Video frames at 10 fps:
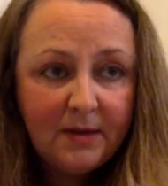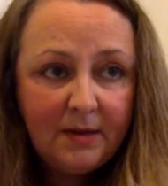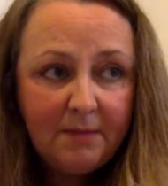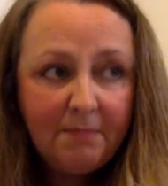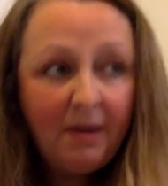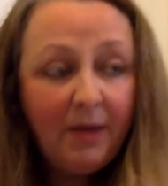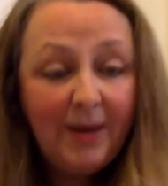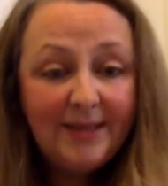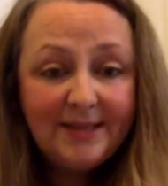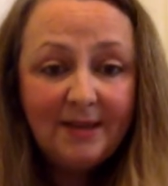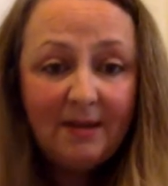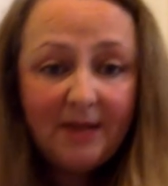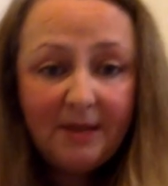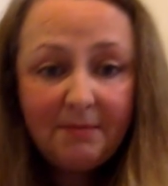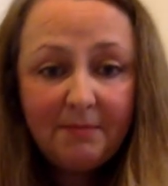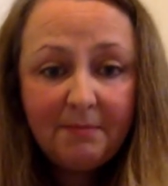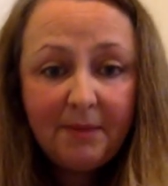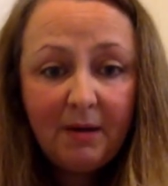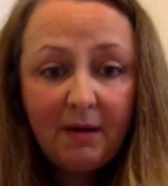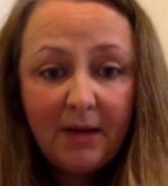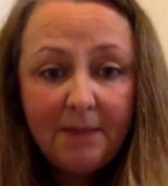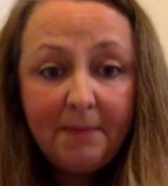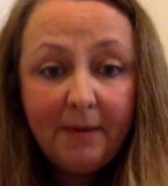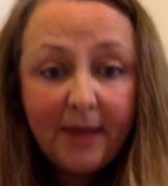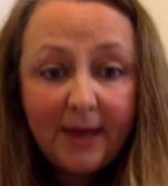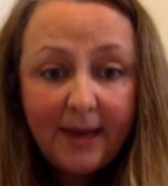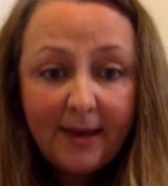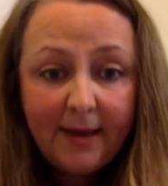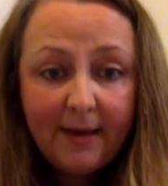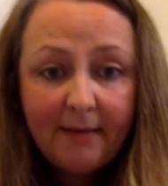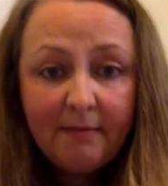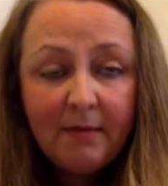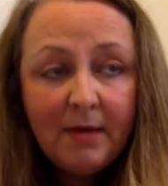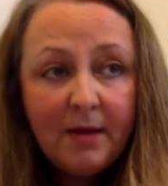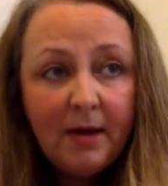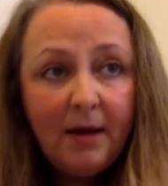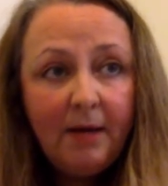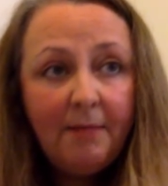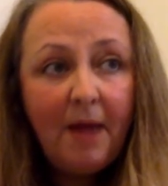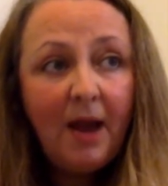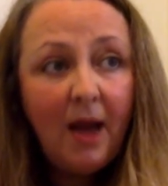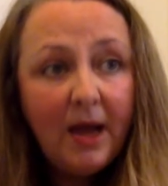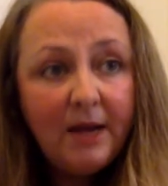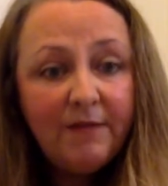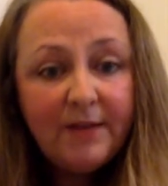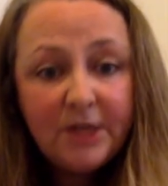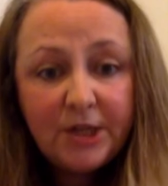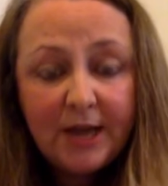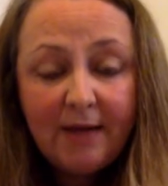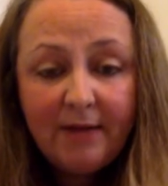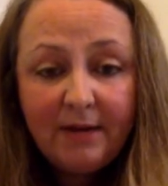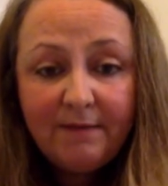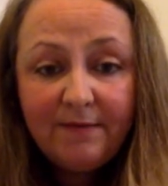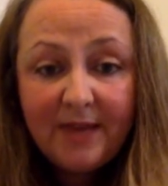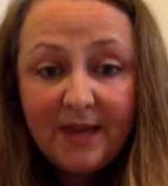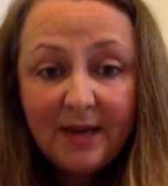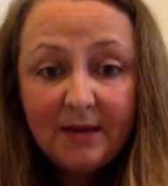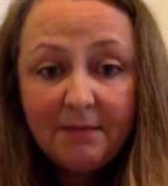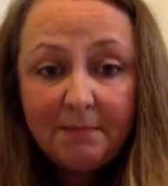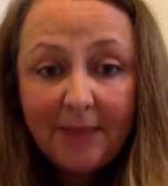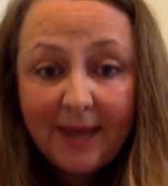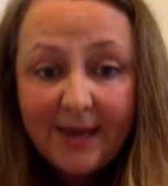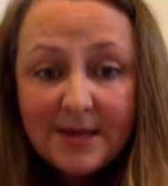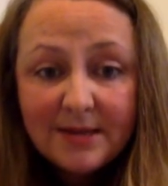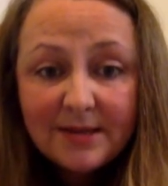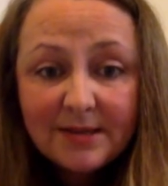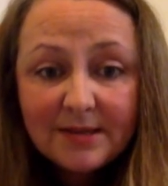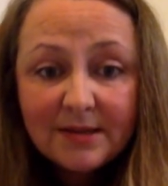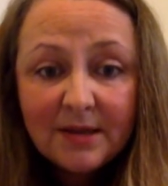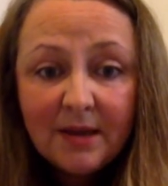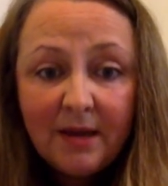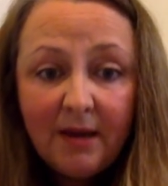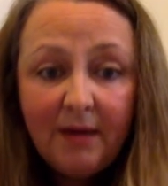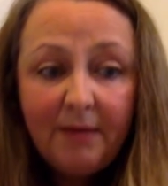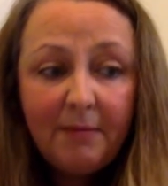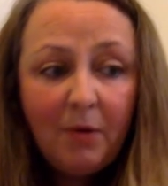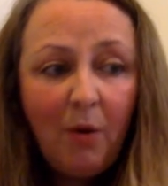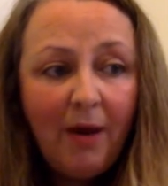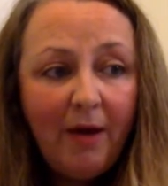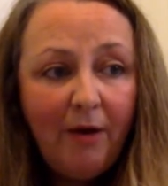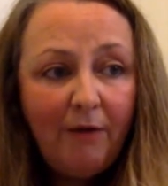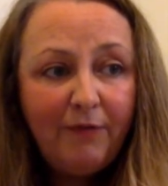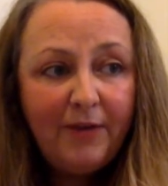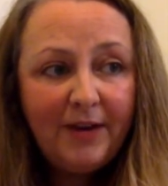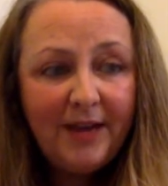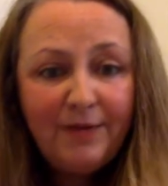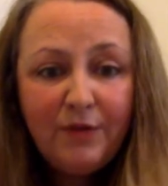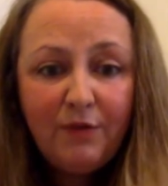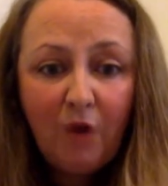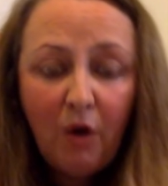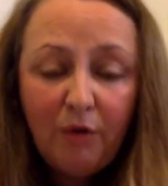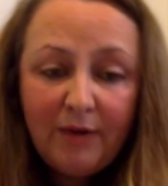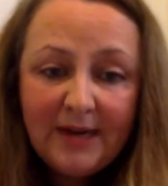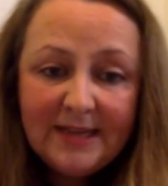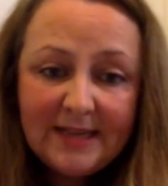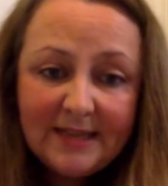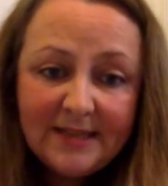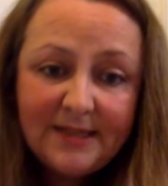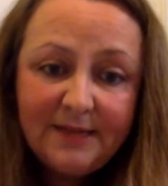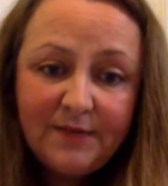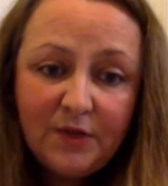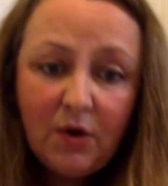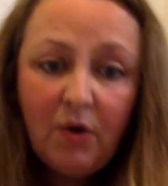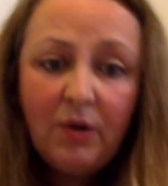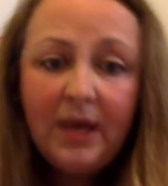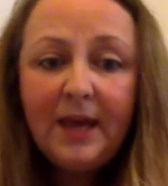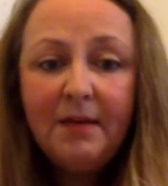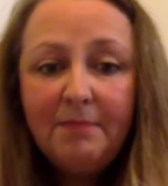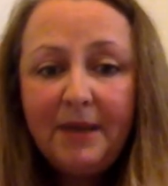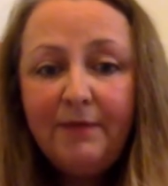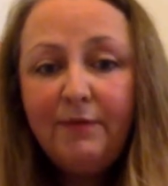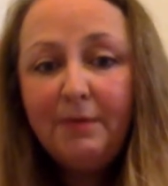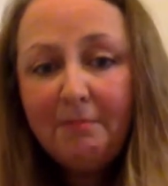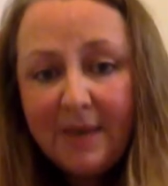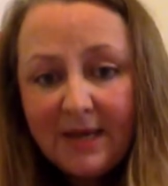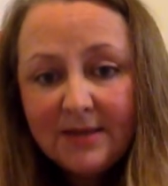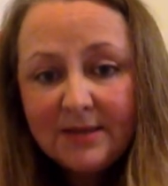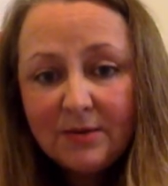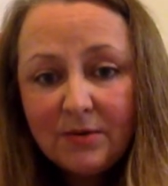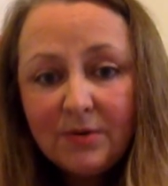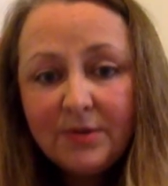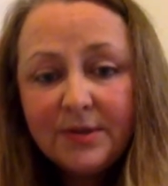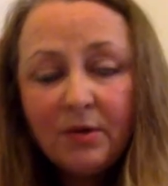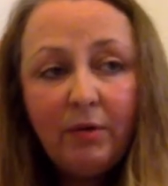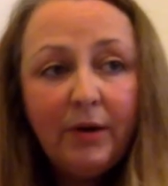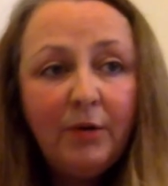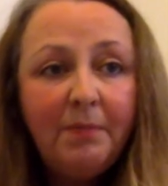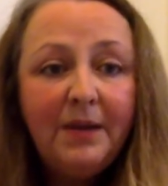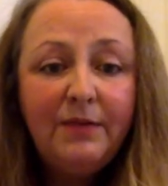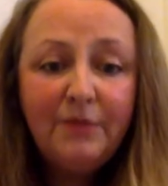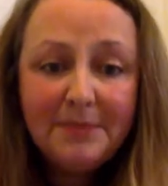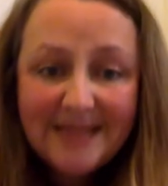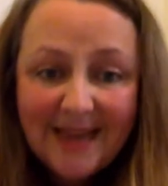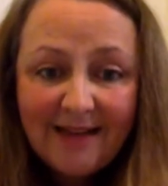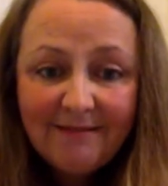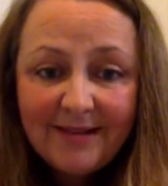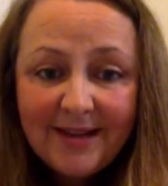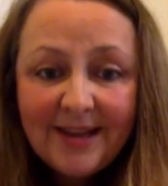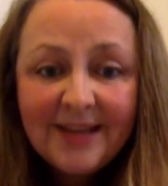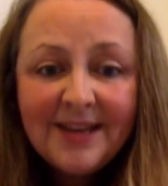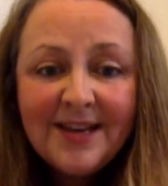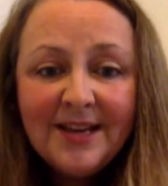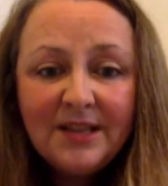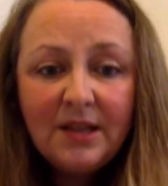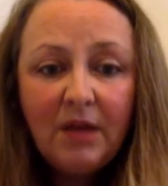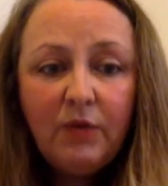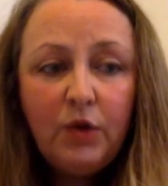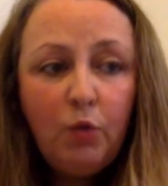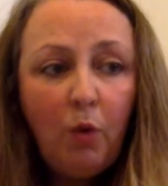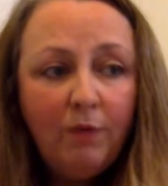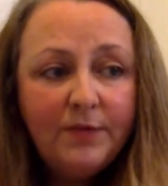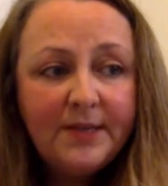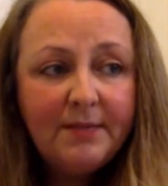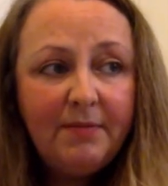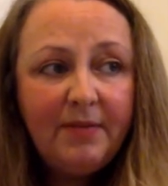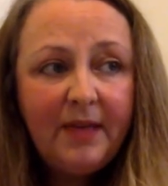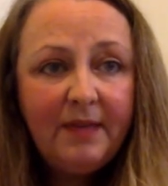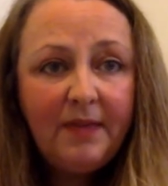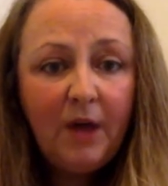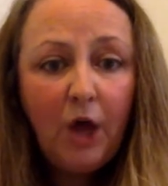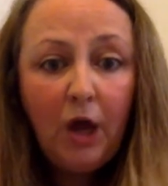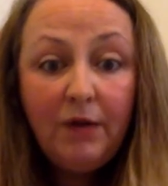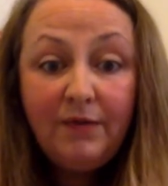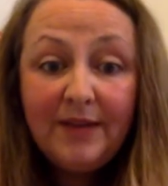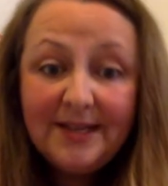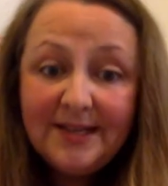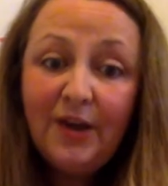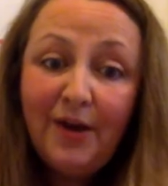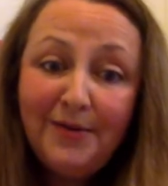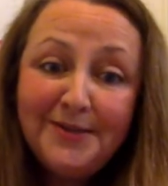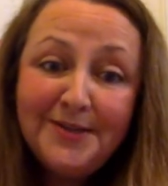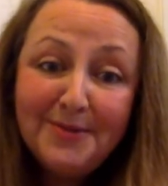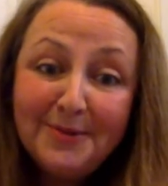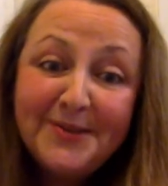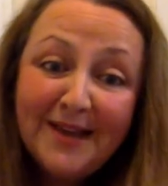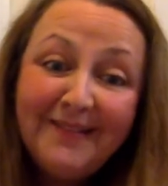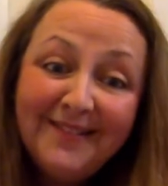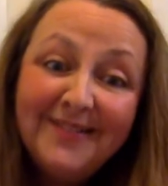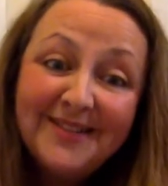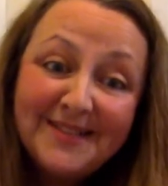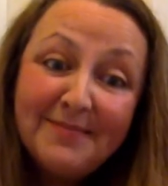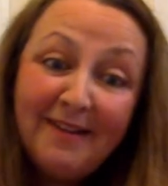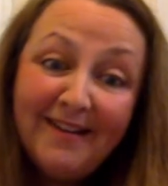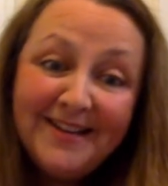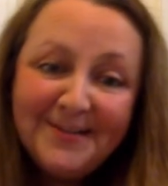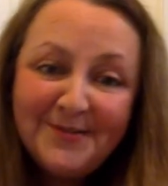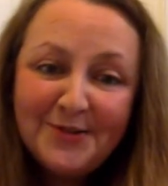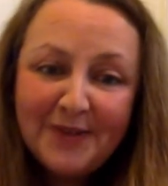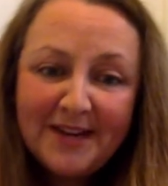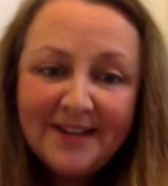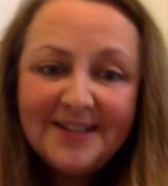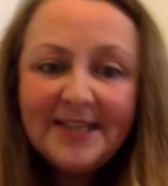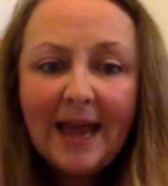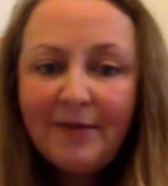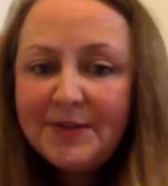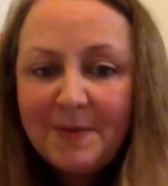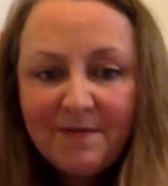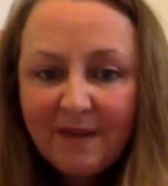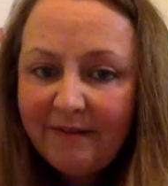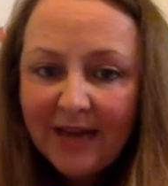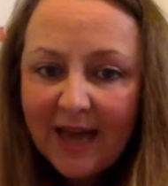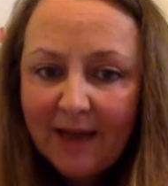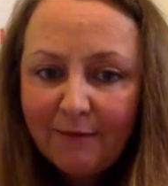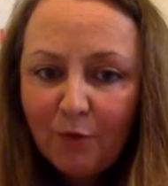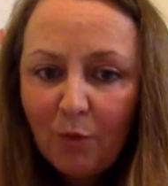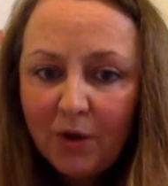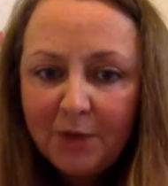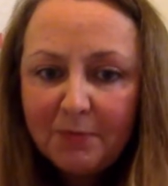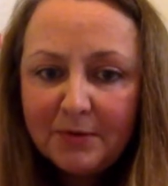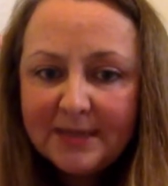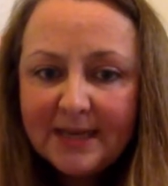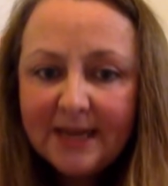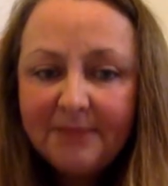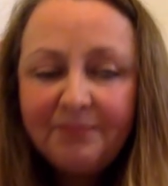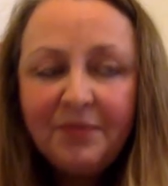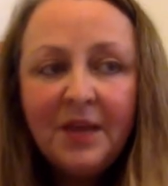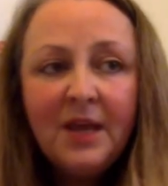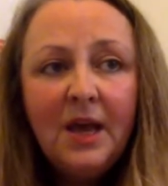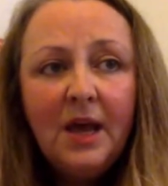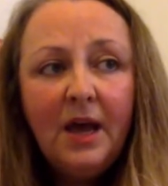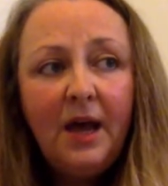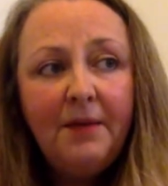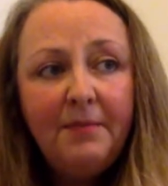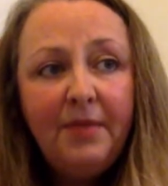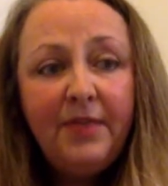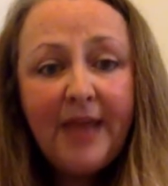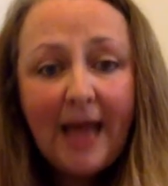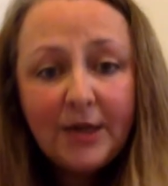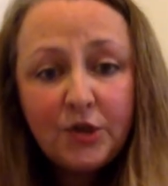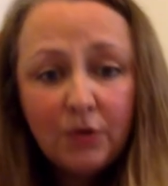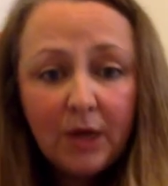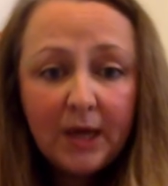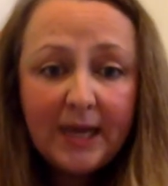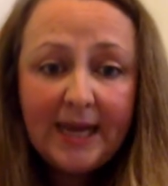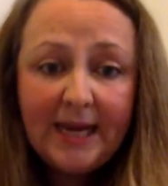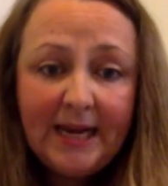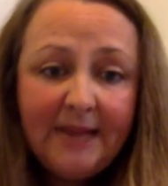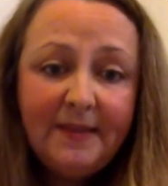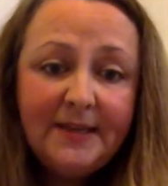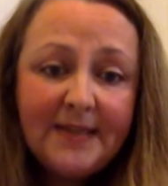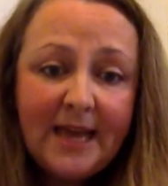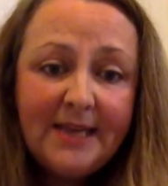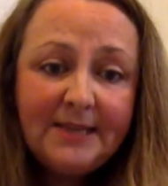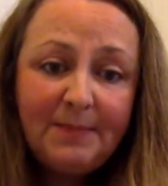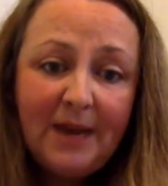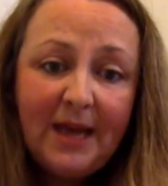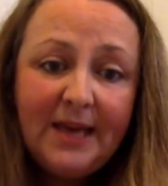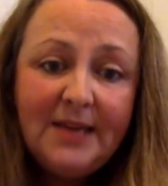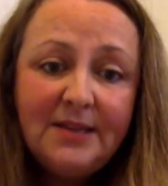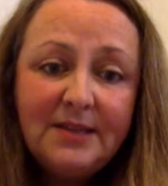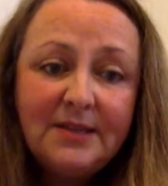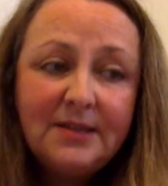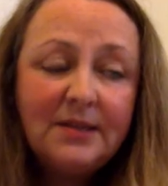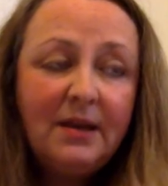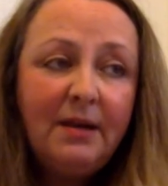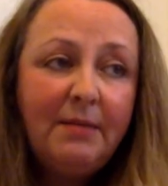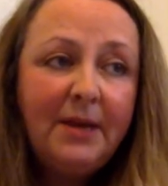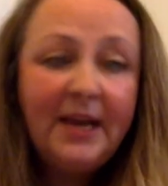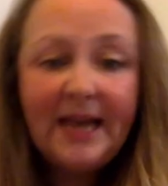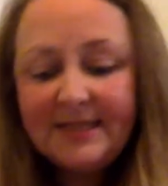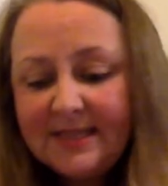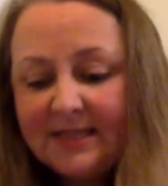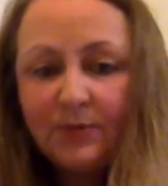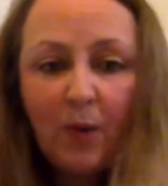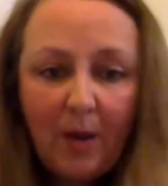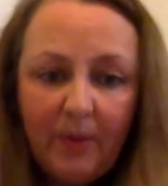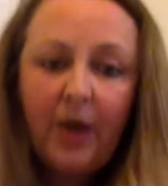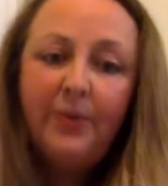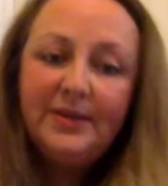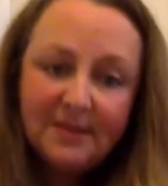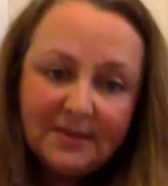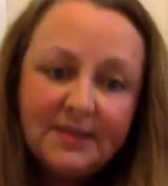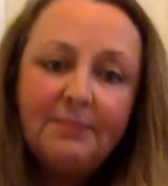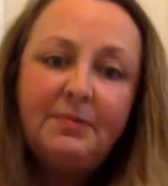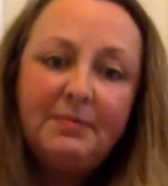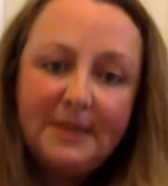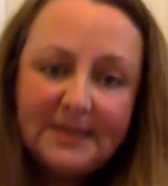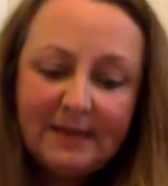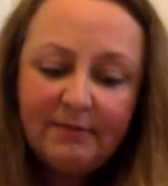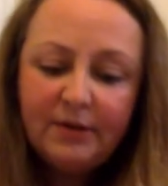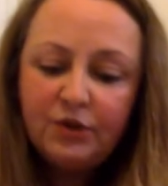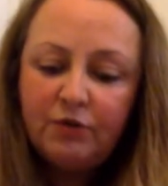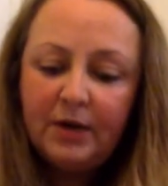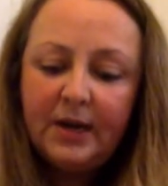Bioenzyme by BioCare. I like vegetarian and vegan based. Quite often, if you've got a really sensitive dog, it can be from a meat source or it could be from dairy. So you want something that hopefully isn't going to also cause some kind of trigger. So you have to be very careful what you put in. The actual gut healing that takes place, and I guess this is where we go into the supplement territory,